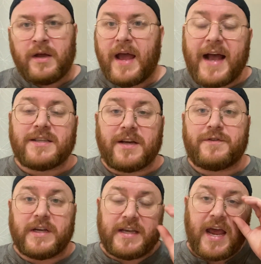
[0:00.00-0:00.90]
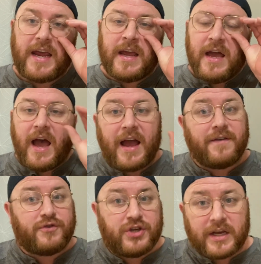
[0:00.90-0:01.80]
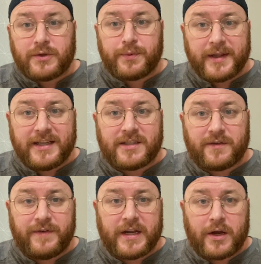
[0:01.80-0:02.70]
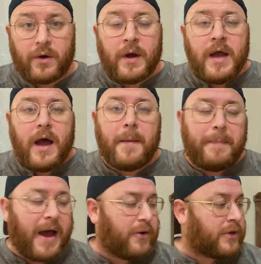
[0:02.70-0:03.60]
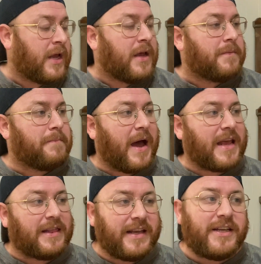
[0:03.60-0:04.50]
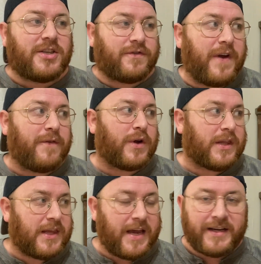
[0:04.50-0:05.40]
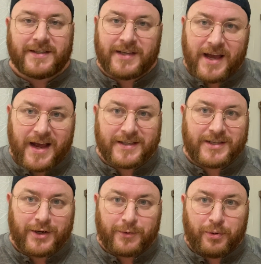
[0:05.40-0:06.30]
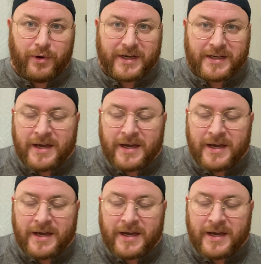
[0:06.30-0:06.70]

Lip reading: As of today, I've just released a video about my least favorite things at Cedar Point.